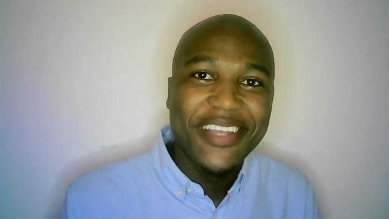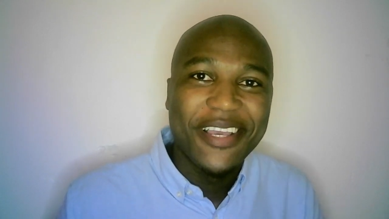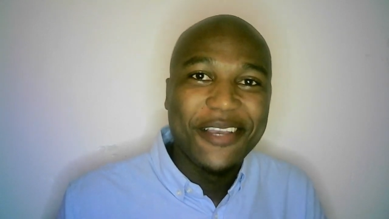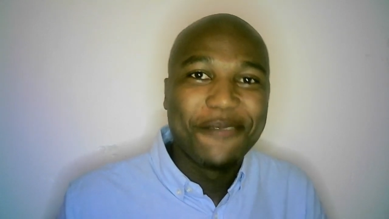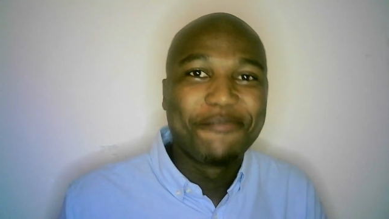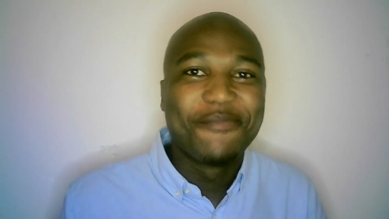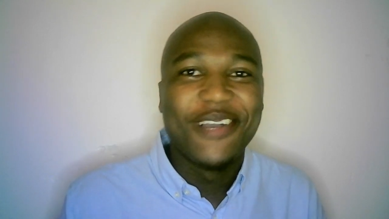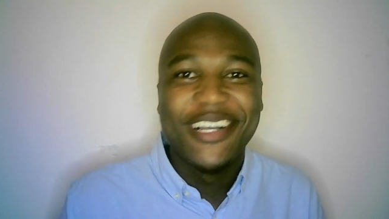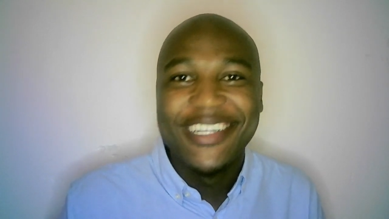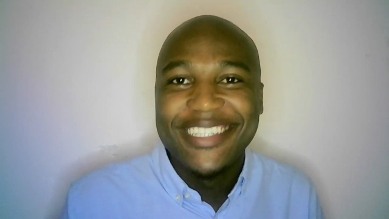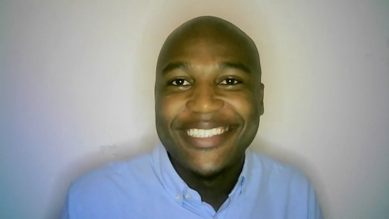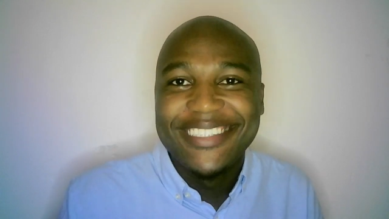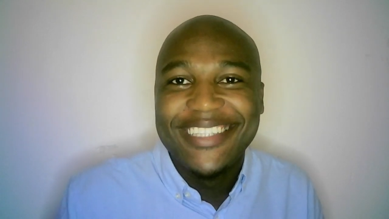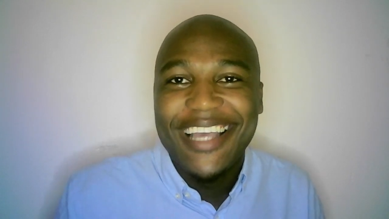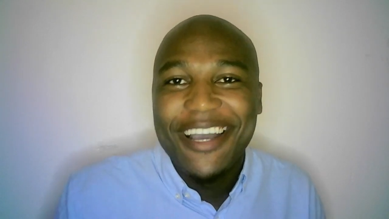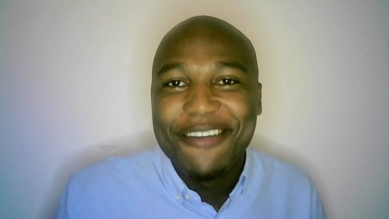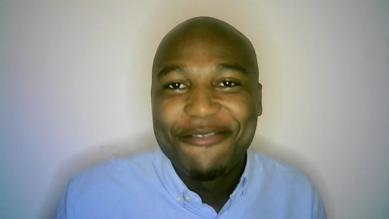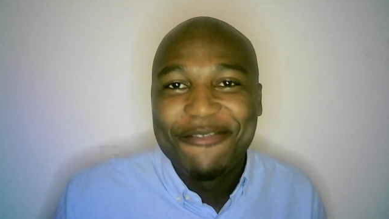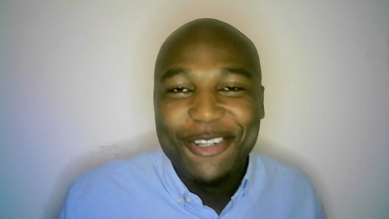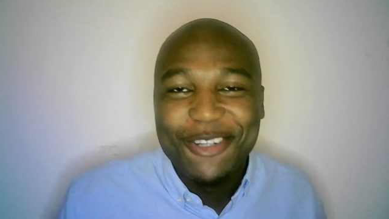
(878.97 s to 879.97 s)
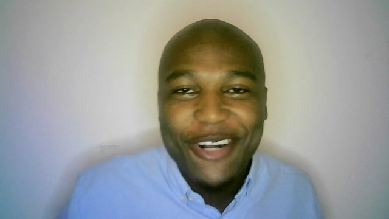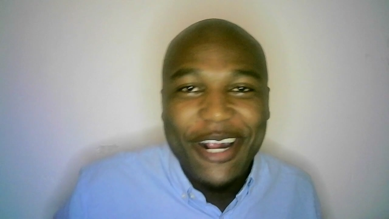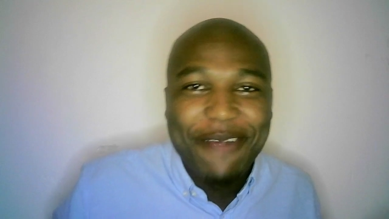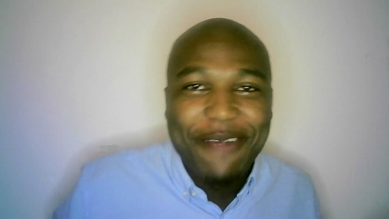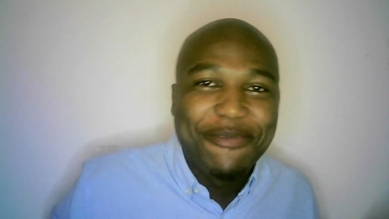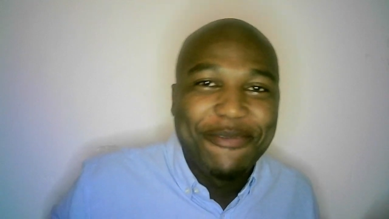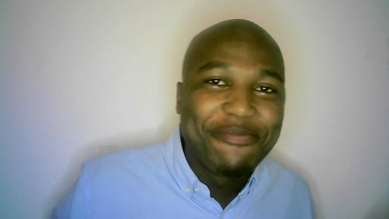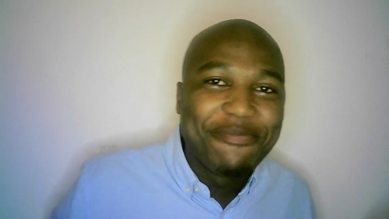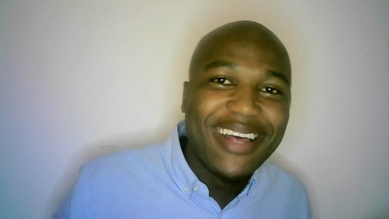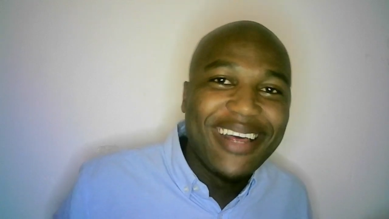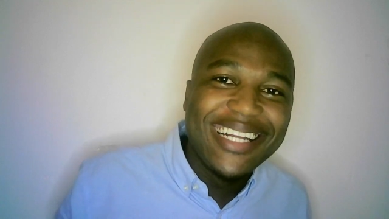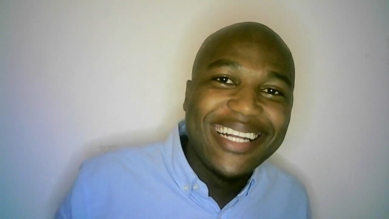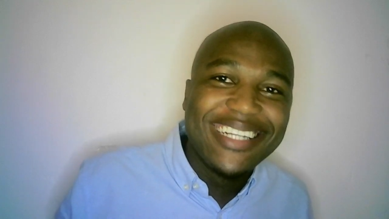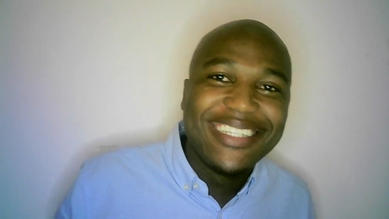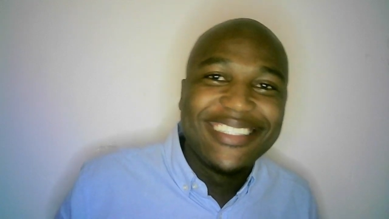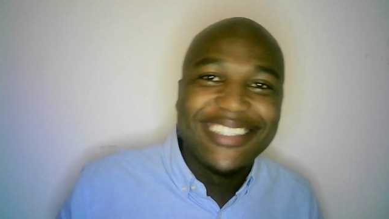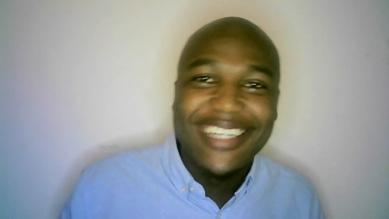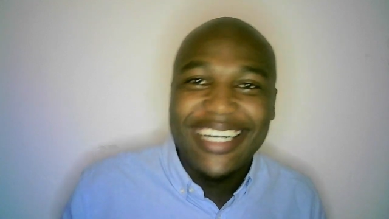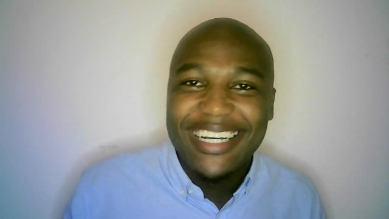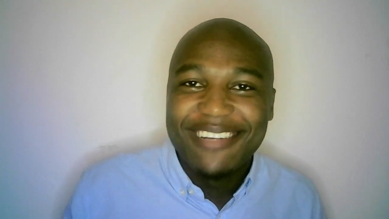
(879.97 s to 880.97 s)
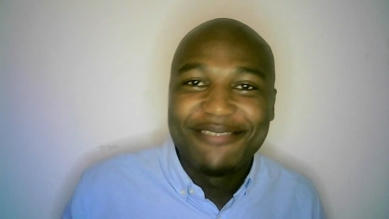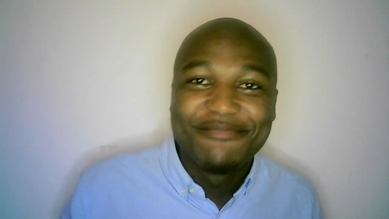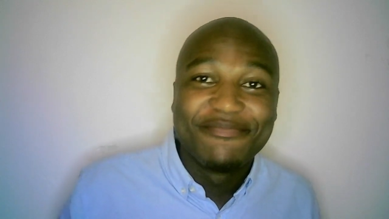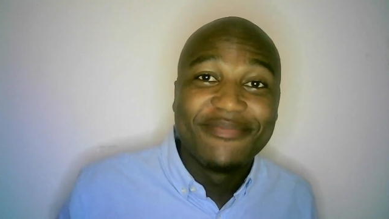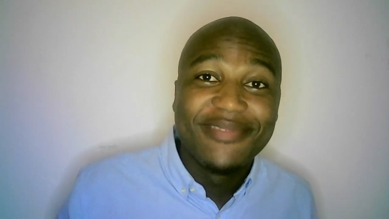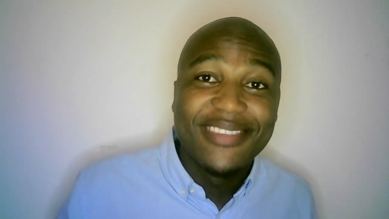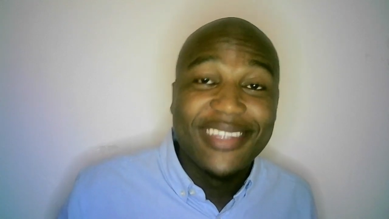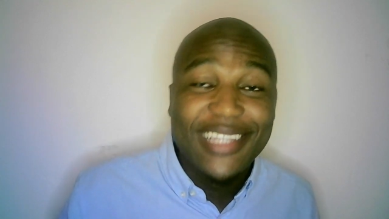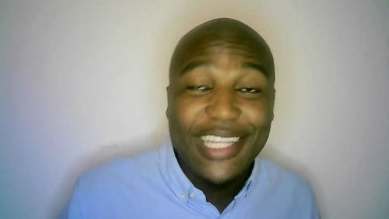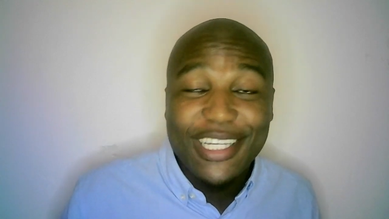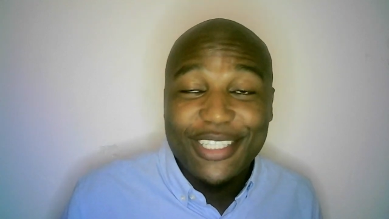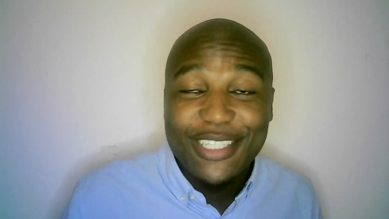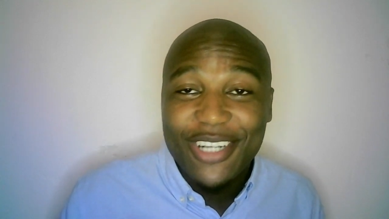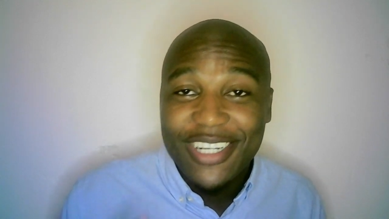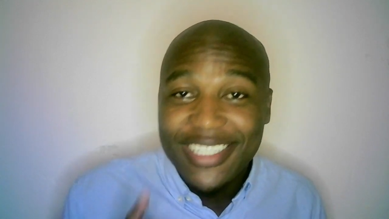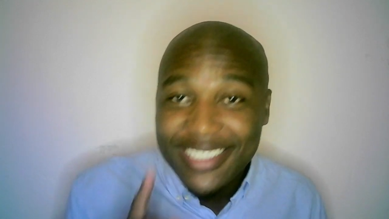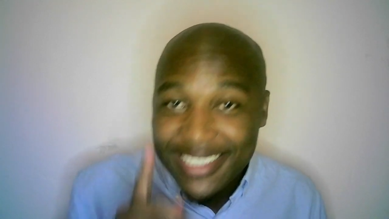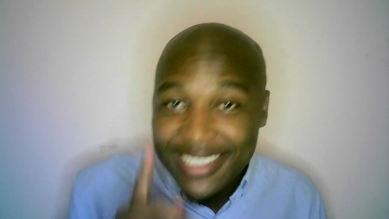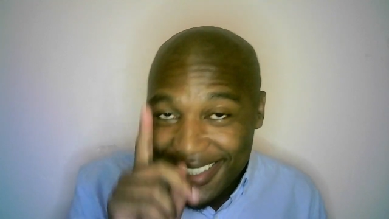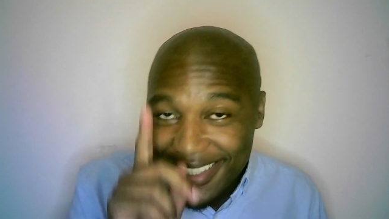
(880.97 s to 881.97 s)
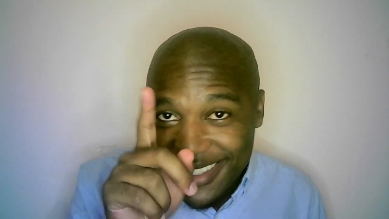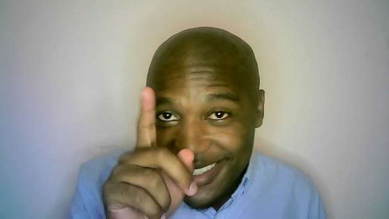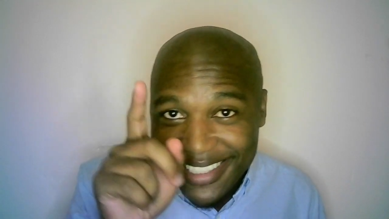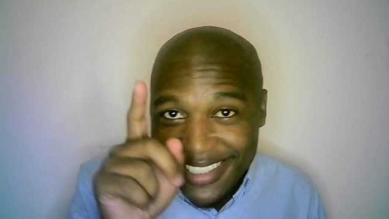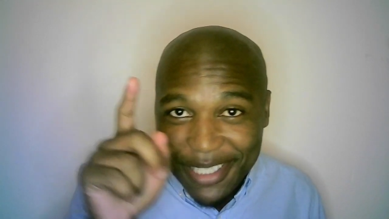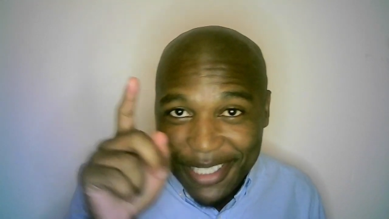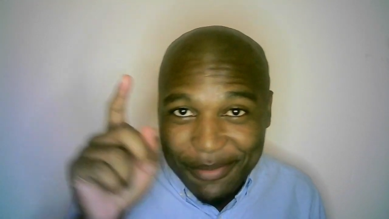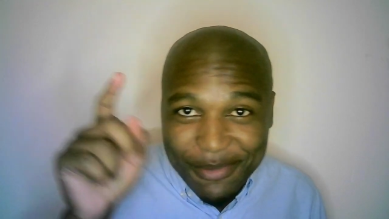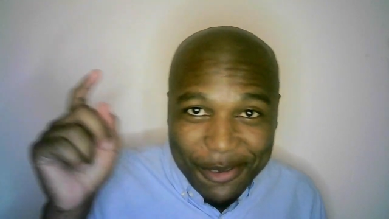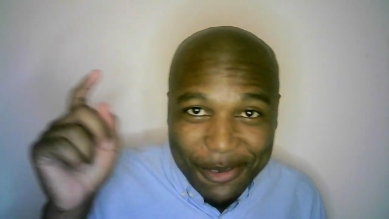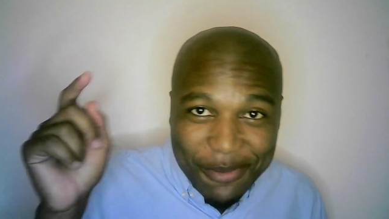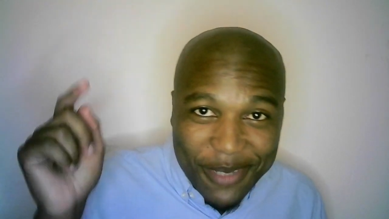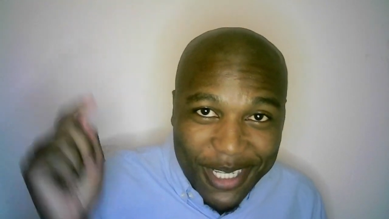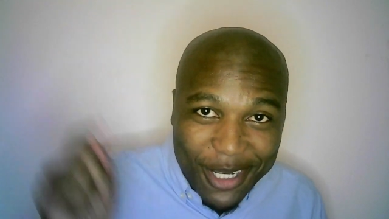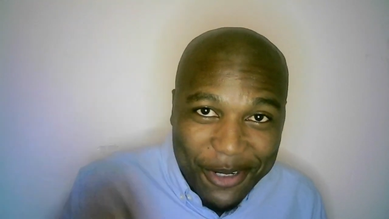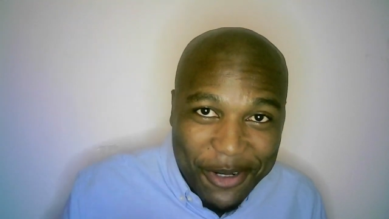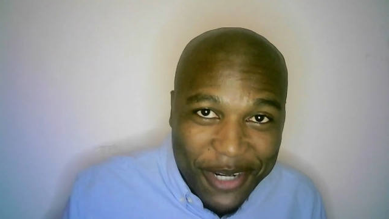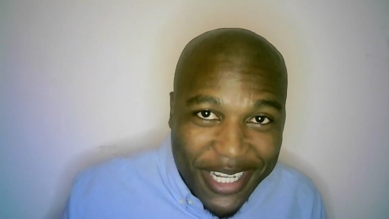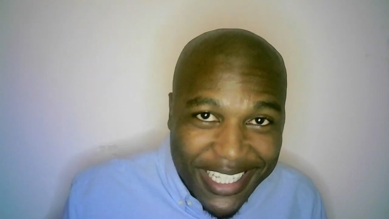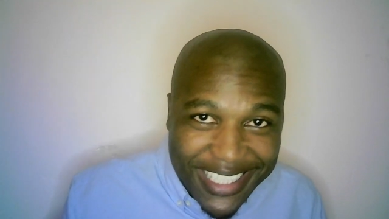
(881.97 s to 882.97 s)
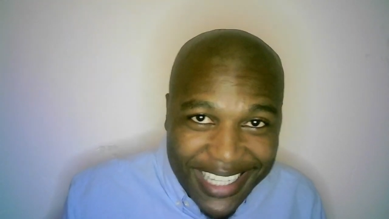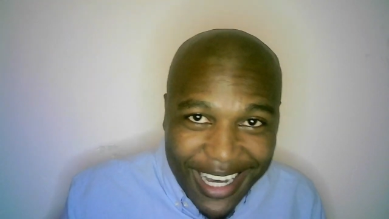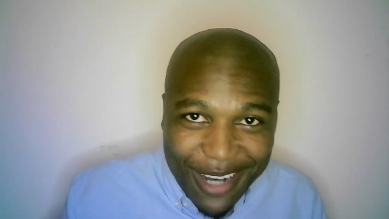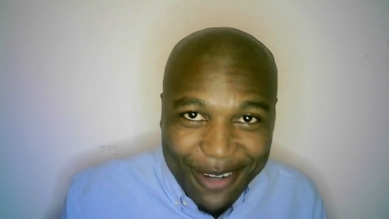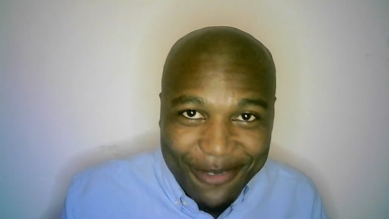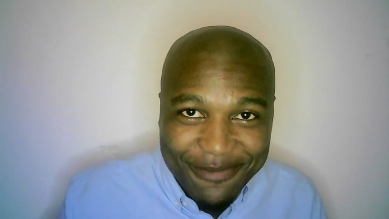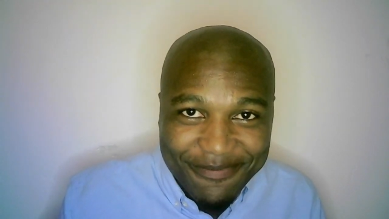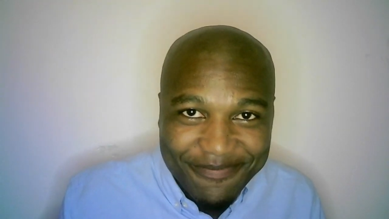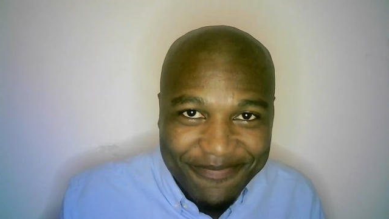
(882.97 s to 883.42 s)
because they have a crappy manager, their chances seem to be going down.